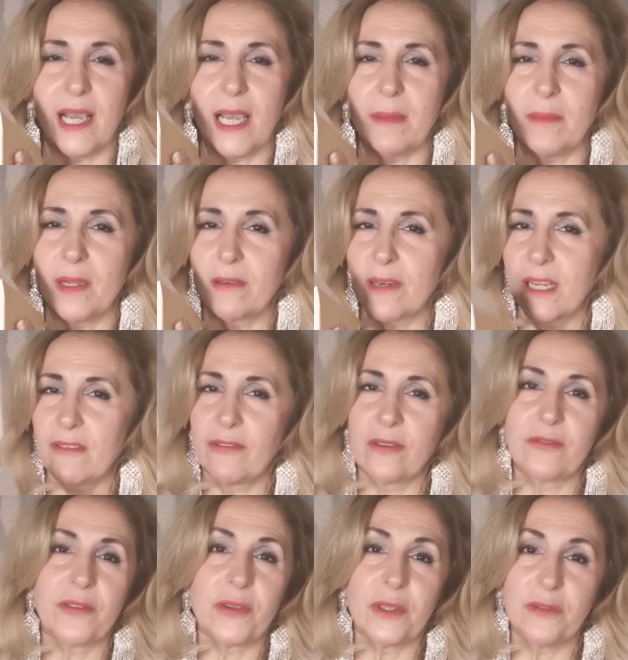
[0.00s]
I'm
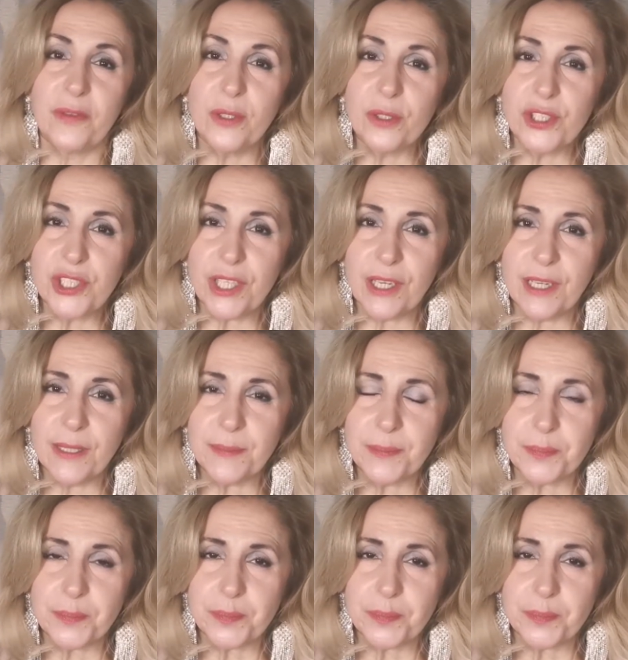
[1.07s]
grateful for the future.